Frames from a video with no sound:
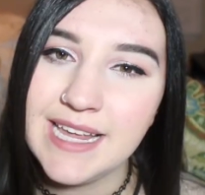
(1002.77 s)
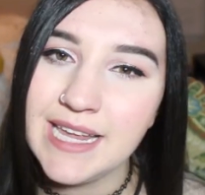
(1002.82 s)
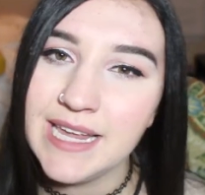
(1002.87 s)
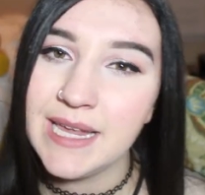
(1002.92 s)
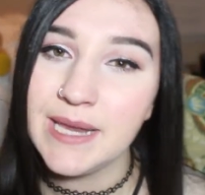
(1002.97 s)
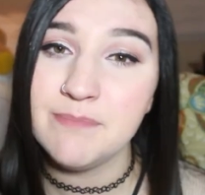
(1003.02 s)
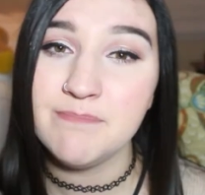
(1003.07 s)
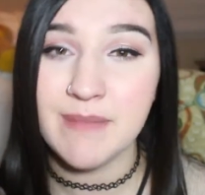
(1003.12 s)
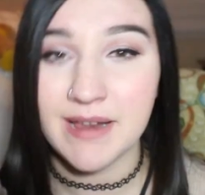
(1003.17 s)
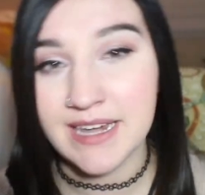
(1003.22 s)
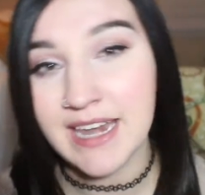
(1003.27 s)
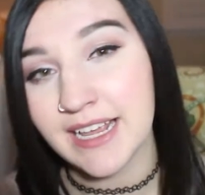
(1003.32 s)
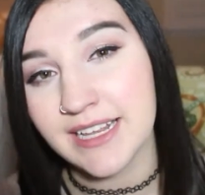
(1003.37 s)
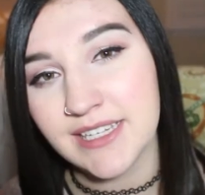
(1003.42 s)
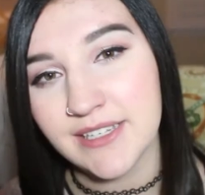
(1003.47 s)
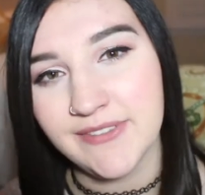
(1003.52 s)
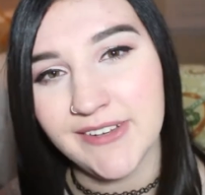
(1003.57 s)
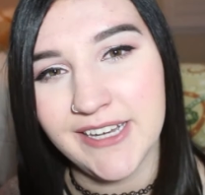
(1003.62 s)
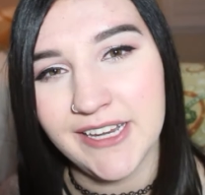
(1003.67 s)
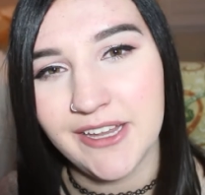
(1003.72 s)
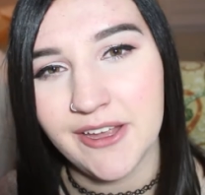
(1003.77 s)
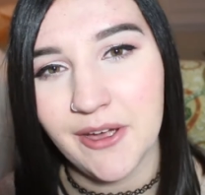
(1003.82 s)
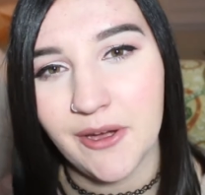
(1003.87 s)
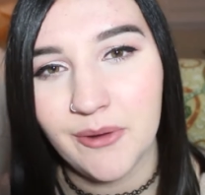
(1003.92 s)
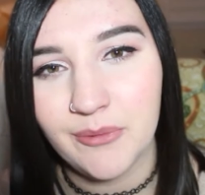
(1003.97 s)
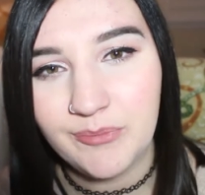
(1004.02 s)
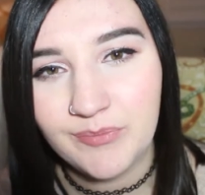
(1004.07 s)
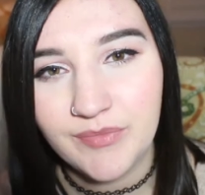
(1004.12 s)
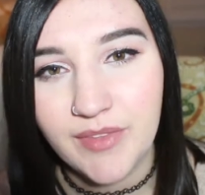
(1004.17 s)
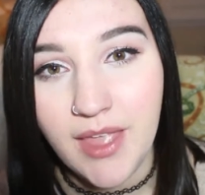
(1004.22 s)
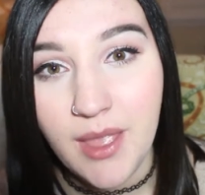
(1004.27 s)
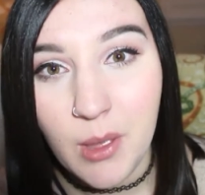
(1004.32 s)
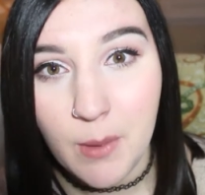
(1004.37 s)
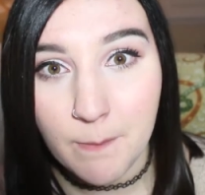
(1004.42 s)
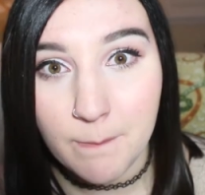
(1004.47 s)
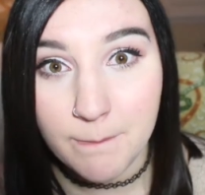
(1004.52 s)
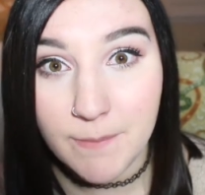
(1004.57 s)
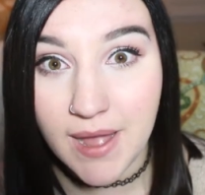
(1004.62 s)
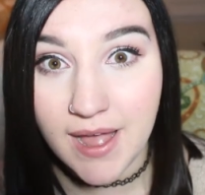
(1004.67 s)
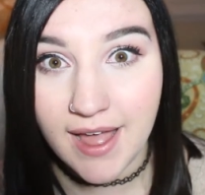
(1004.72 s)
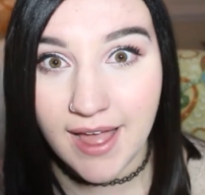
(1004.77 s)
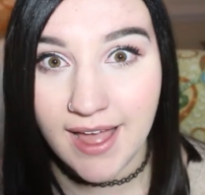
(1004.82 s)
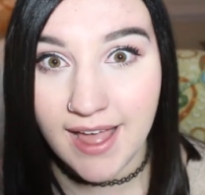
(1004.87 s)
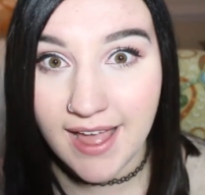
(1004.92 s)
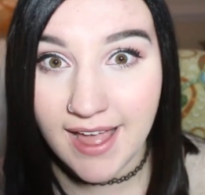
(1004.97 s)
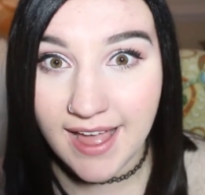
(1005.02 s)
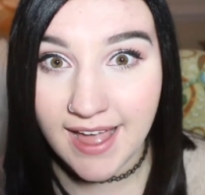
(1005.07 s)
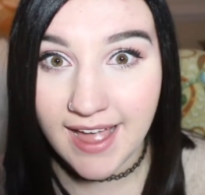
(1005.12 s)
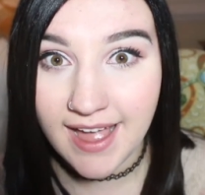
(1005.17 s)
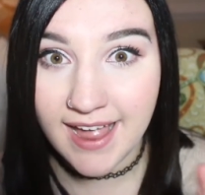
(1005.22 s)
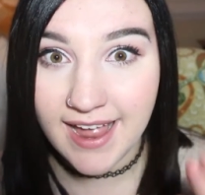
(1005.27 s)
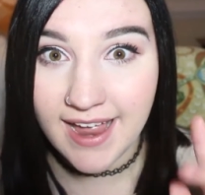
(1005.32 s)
in my next video. Bye!